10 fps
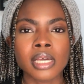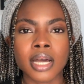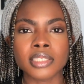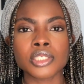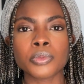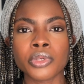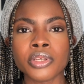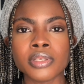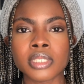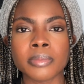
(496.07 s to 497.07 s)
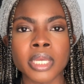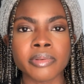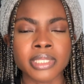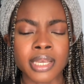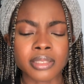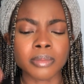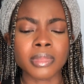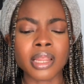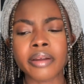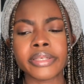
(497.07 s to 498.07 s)
I just want you to be able to get some
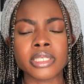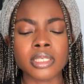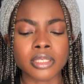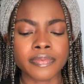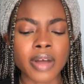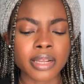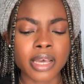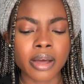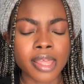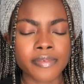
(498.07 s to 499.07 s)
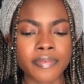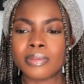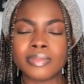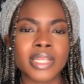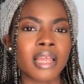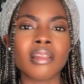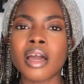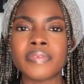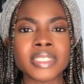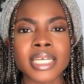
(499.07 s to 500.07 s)
clarity to find out if a
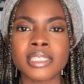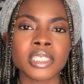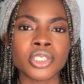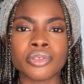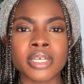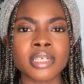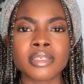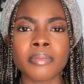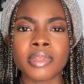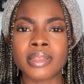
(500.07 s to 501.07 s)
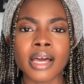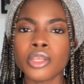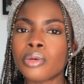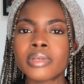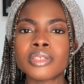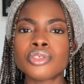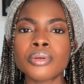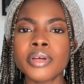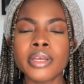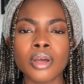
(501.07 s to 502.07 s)
life in dentistry is something that you would
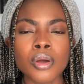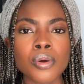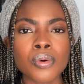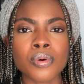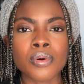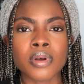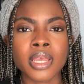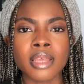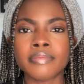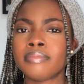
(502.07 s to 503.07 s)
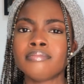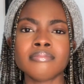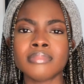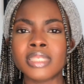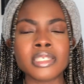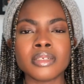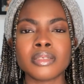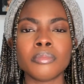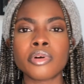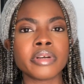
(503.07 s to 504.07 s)
enjoy, or if these are
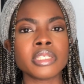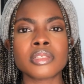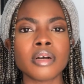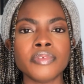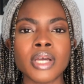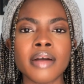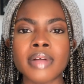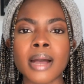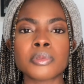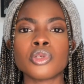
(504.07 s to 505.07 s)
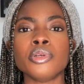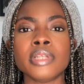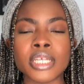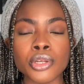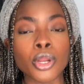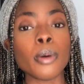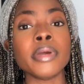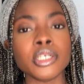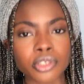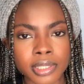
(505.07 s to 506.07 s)
some boring stuff you have absolutely no
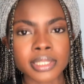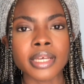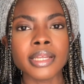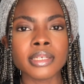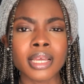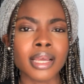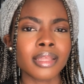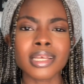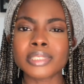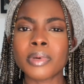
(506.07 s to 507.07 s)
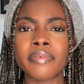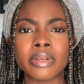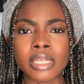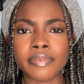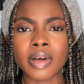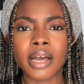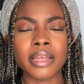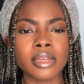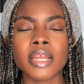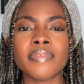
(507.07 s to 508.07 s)
interest in, and that's perfectly
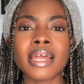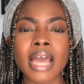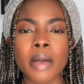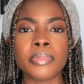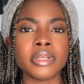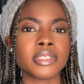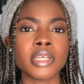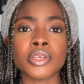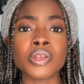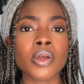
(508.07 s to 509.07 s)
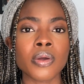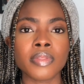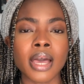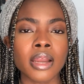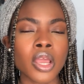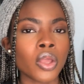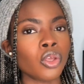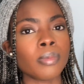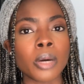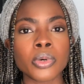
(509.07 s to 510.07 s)
fine. If that happens, then you know that
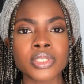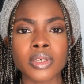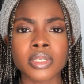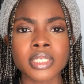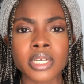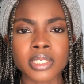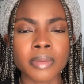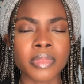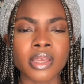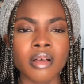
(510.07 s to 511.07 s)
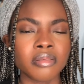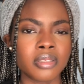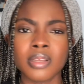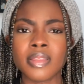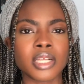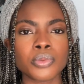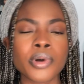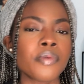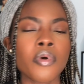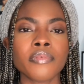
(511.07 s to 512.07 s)
you might want to consider something else, and that's what
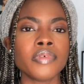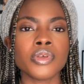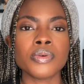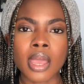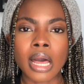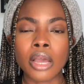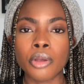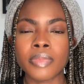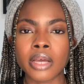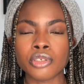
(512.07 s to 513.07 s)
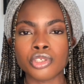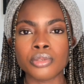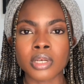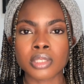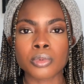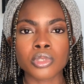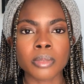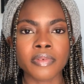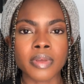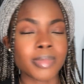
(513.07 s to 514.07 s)
I want for you. I hope that you do explore some
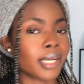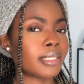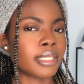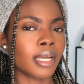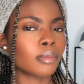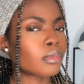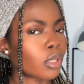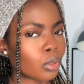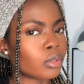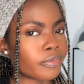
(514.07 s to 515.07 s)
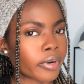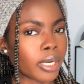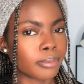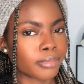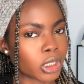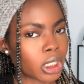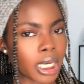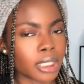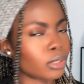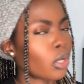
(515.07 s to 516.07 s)
of them. Like I said, they're all free,
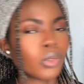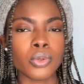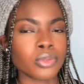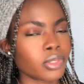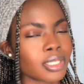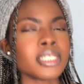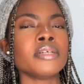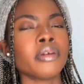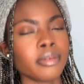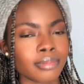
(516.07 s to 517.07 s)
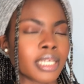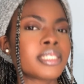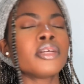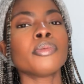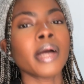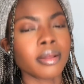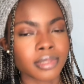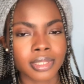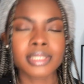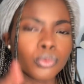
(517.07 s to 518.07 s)
okay? No cost, zero, like
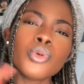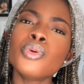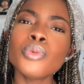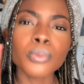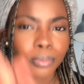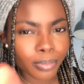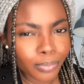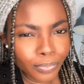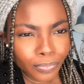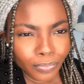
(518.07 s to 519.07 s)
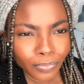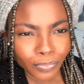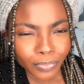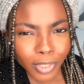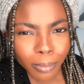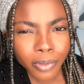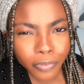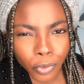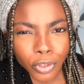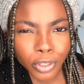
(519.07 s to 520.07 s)
£0. Oh,
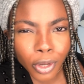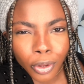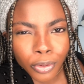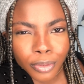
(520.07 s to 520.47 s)
before you go,